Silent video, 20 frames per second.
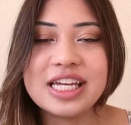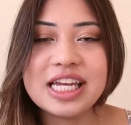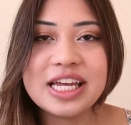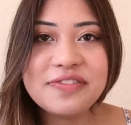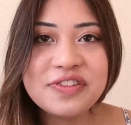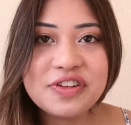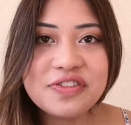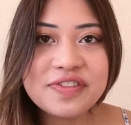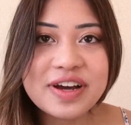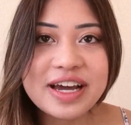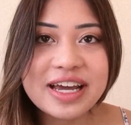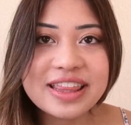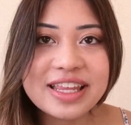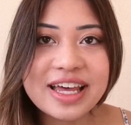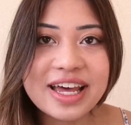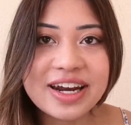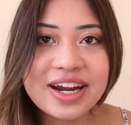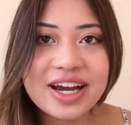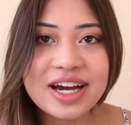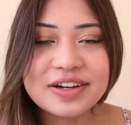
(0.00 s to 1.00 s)
If you find
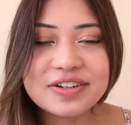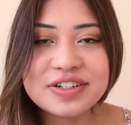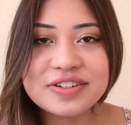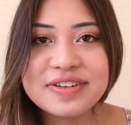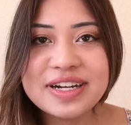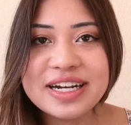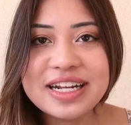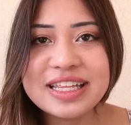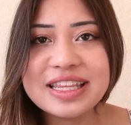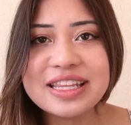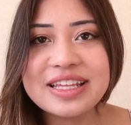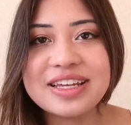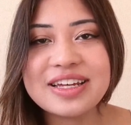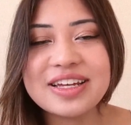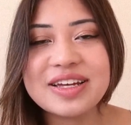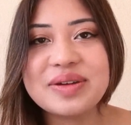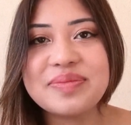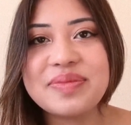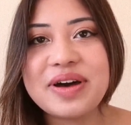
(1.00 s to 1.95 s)
that after reading the